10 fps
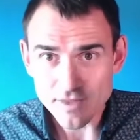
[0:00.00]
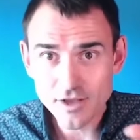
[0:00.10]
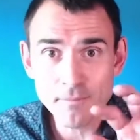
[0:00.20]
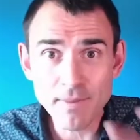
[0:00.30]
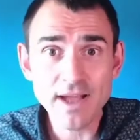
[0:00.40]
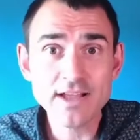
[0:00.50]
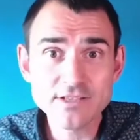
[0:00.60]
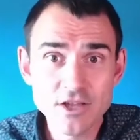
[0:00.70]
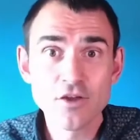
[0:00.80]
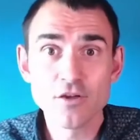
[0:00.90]

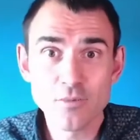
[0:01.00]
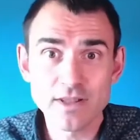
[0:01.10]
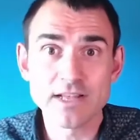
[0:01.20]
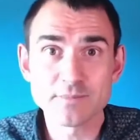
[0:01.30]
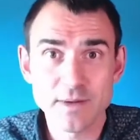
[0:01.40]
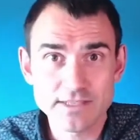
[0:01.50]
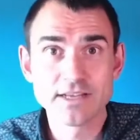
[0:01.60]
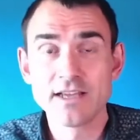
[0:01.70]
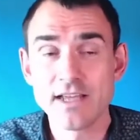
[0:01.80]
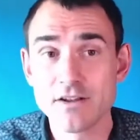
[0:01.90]
Combined with LastPass,
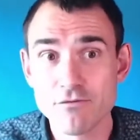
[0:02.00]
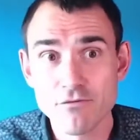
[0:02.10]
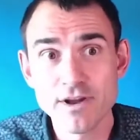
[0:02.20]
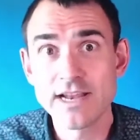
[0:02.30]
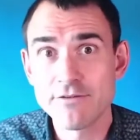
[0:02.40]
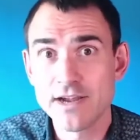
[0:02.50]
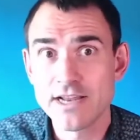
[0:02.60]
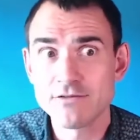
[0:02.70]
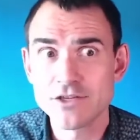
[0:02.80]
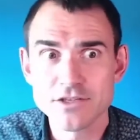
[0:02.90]
it can really,
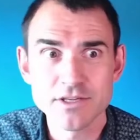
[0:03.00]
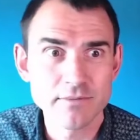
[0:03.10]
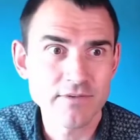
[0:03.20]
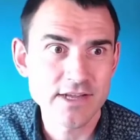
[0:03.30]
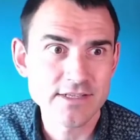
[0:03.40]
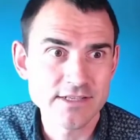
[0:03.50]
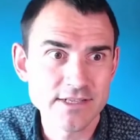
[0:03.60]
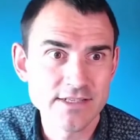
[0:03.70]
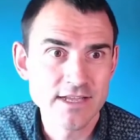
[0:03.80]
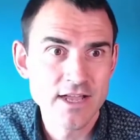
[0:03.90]
really reduce the number of
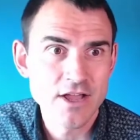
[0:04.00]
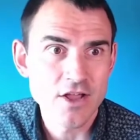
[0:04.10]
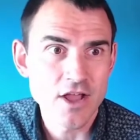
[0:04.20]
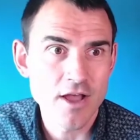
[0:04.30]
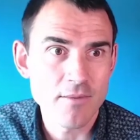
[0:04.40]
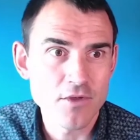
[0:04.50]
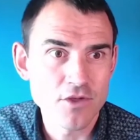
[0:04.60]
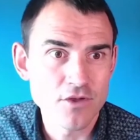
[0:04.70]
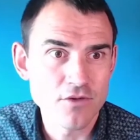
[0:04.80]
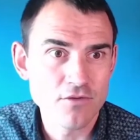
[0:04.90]
licenses
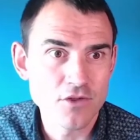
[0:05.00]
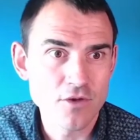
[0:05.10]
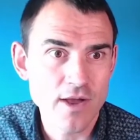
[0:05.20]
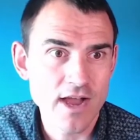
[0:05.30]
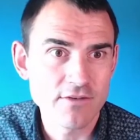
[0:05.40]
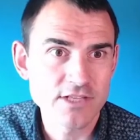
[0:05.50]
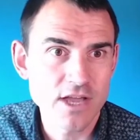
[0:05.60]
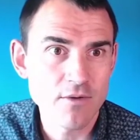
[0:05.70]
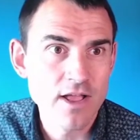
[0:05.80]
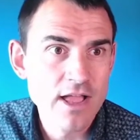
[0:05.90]
you have.
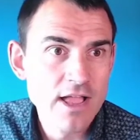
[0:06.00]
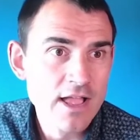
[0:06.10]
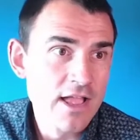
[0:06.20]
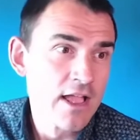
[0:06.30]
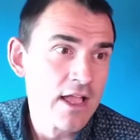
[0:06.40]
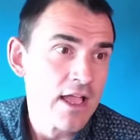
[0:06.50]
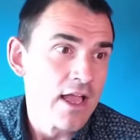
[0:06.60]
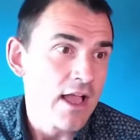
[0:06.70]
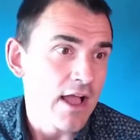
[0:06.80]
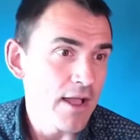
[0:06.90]
So
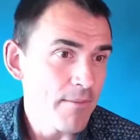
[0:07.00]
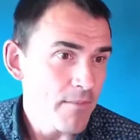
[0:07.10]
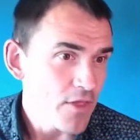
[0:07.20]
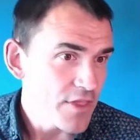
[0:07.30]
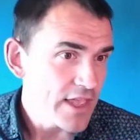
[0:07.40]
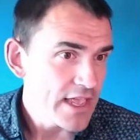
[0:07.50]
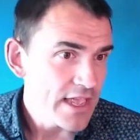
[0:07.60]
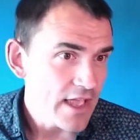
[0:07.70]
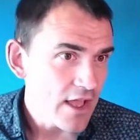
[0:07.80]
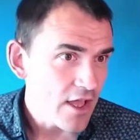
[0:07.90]

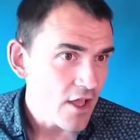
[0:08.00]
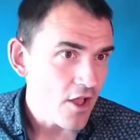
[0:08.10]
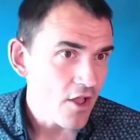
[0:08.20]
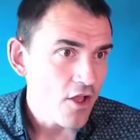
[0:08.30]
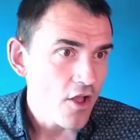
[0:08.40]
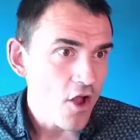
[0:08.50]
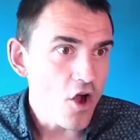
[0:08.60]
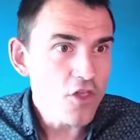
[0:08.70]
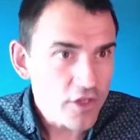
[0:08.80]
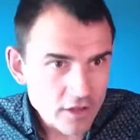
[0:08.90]
the
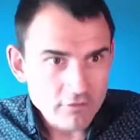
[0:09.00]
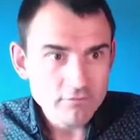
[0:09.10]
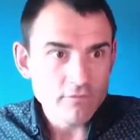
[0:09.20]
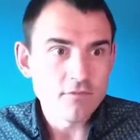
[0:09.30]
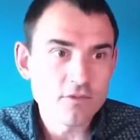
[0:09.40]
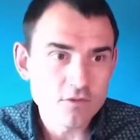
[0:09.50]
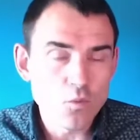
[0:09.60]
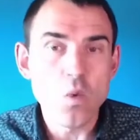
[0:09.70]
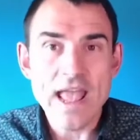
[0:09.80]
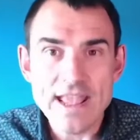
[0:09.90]
other
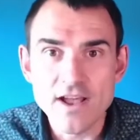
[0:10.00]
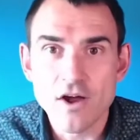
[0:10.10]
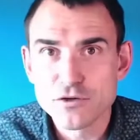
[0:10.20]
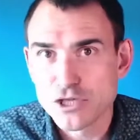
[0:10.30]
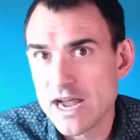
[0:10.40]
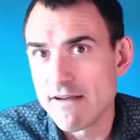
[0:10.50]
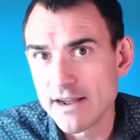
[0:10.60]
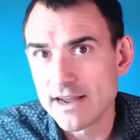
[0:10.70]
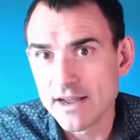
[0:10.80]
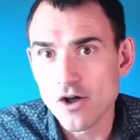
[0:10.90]
way of
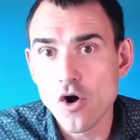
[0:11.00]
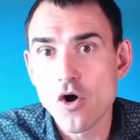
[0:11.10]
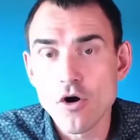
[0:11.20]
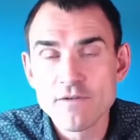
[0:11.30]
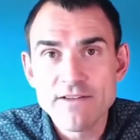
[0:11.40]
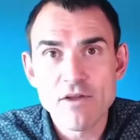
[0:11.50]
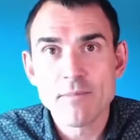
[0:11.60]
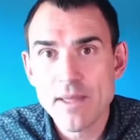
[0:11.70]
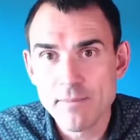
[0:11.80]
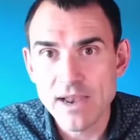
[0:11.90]
sharing or of giving
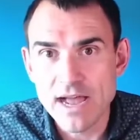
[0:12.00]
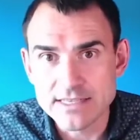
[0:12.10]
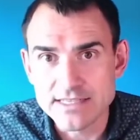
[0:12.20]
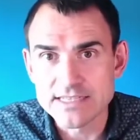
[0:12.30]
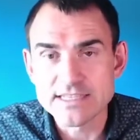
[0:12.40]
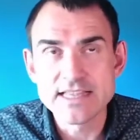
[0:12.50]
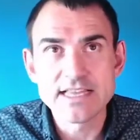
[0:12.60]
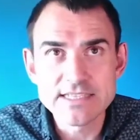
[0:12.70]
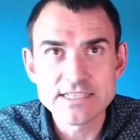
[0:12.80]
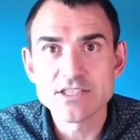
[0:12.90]
people access, and
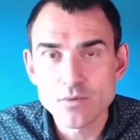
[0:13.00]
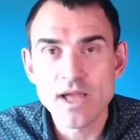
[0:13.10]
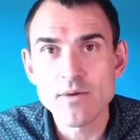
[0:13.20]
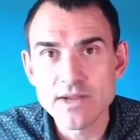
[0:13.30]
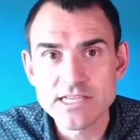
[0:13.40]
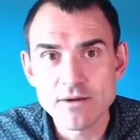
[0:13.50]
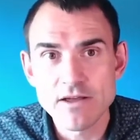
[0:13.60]
this is the way we do